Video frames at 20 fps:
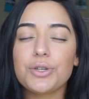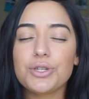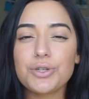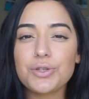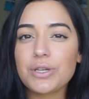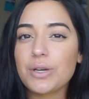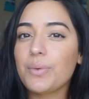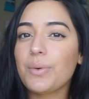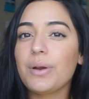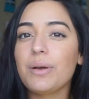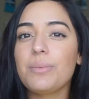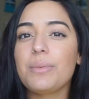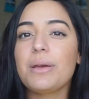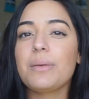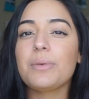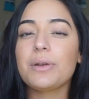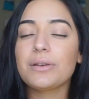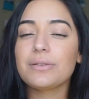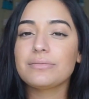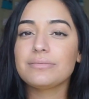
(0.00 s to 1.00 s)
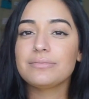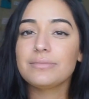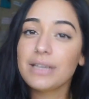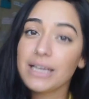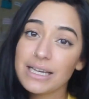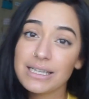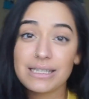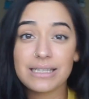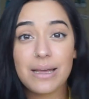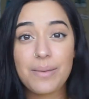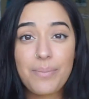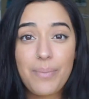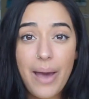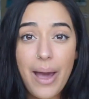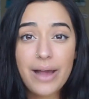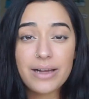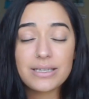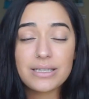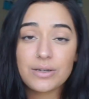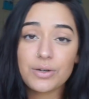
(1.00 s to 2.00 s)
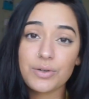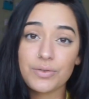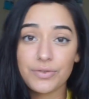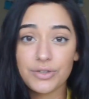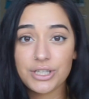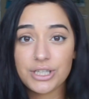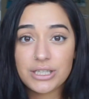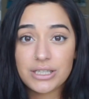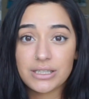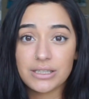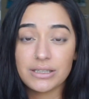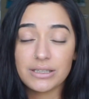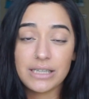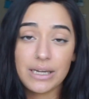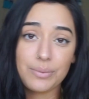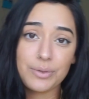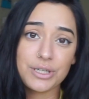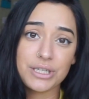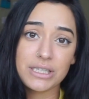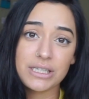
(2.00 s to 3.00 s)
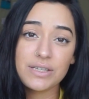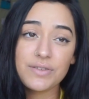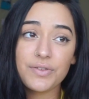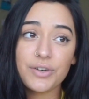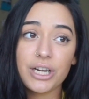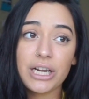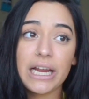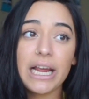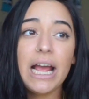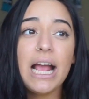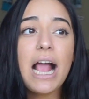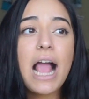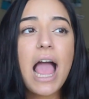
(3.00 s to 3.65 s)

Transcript: do you think we're gonna be able to get sent back to over to labor and delivery?